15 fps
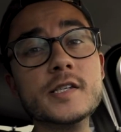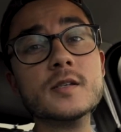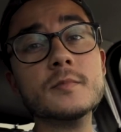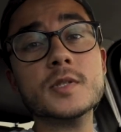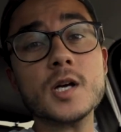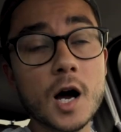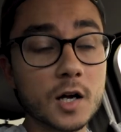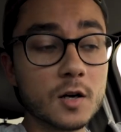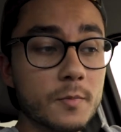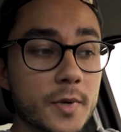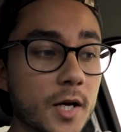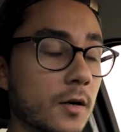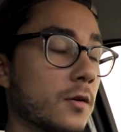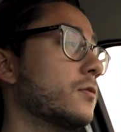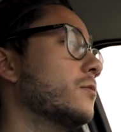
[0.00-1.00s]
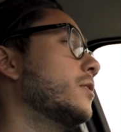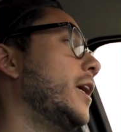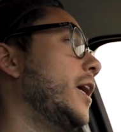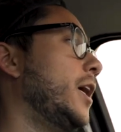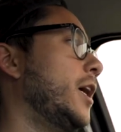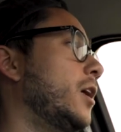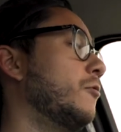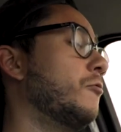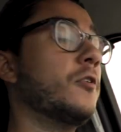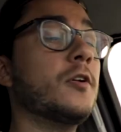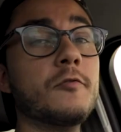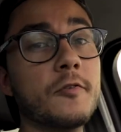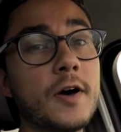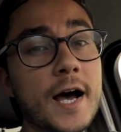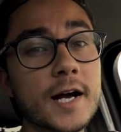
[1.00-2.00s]
some Taco Bell. And
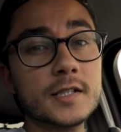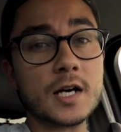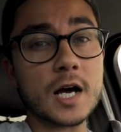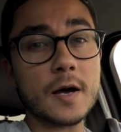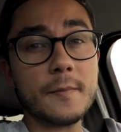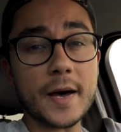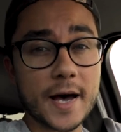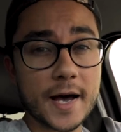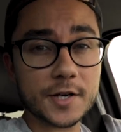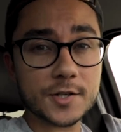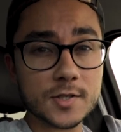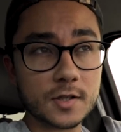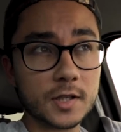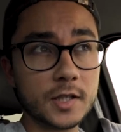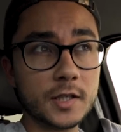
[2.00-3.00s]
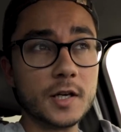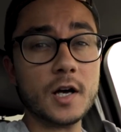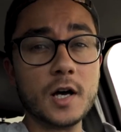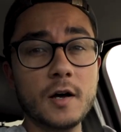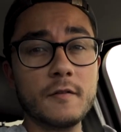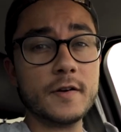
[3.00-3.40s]
fun fact, I'm actually a